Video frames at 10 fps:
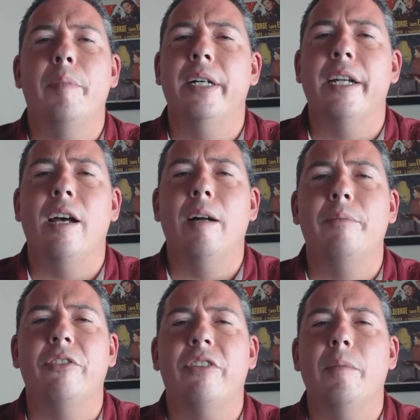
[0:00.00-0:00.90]
but
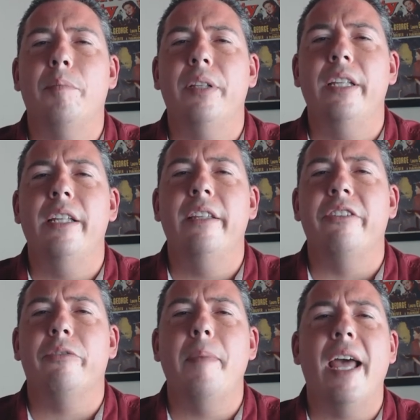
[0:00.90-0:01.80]
um, just
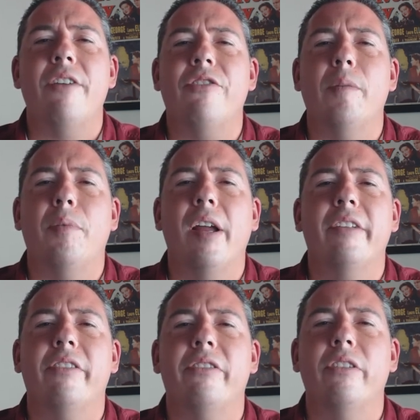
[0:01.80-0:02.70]
completely smash the
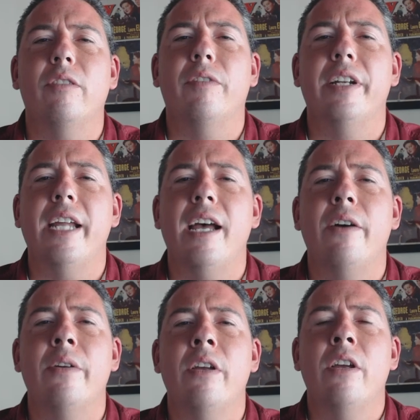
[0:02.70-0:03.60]
price of silver
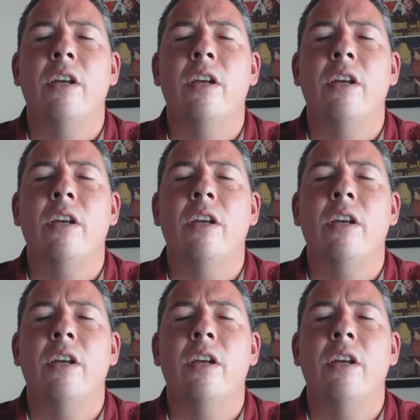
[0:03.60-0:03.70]
down